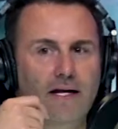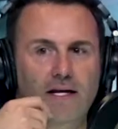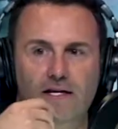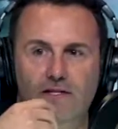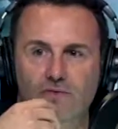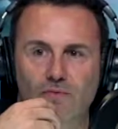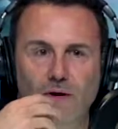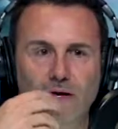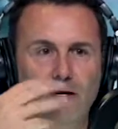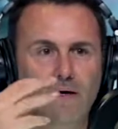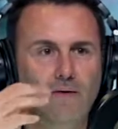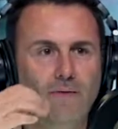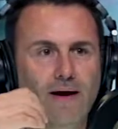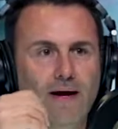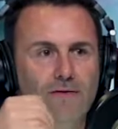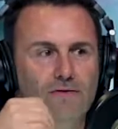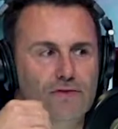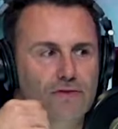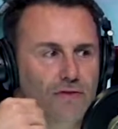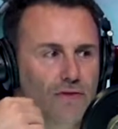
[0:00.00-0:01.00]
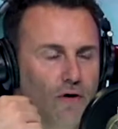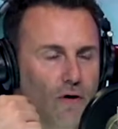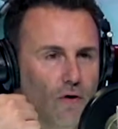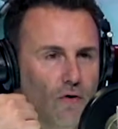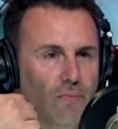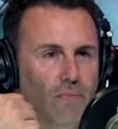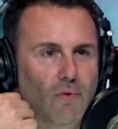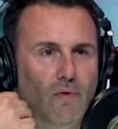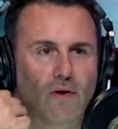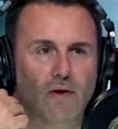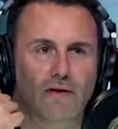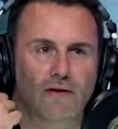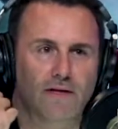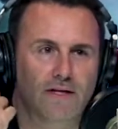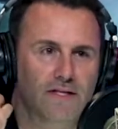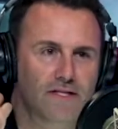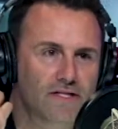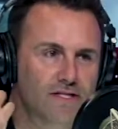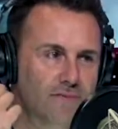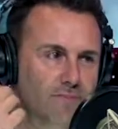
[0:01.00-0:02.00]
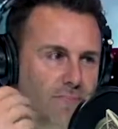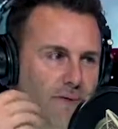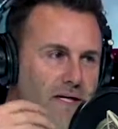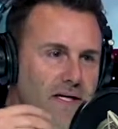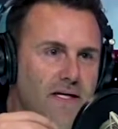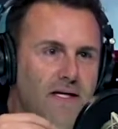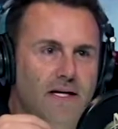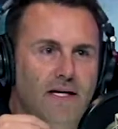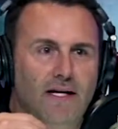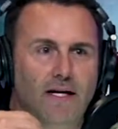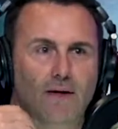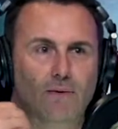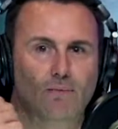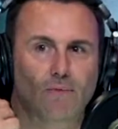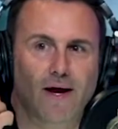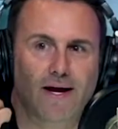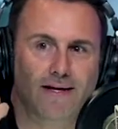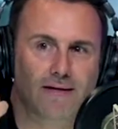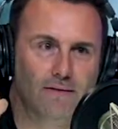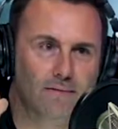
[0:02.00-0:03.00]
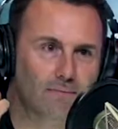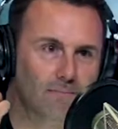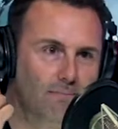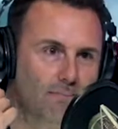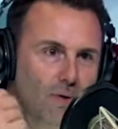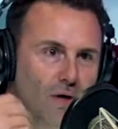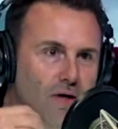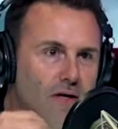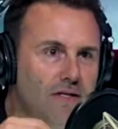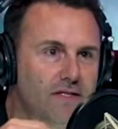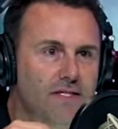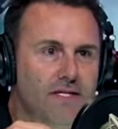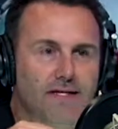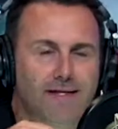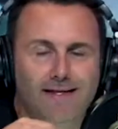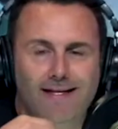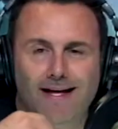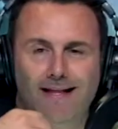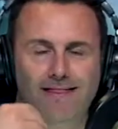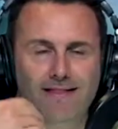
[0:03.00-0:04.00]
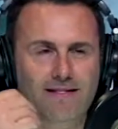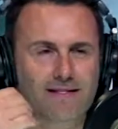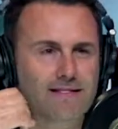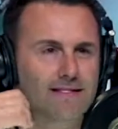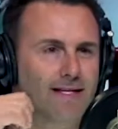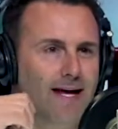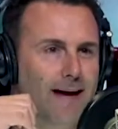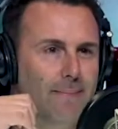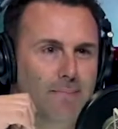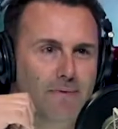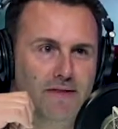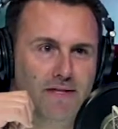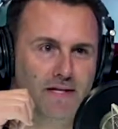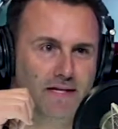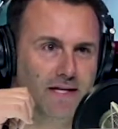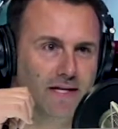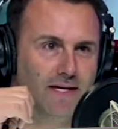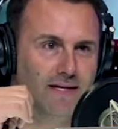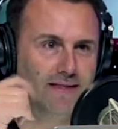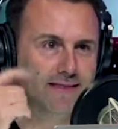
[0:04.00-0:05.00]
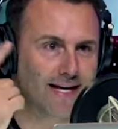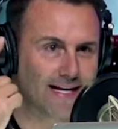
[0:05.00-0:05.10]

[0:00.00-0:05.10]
And he's running around snowboarding and speaking and writing books and nothing stopping the kid.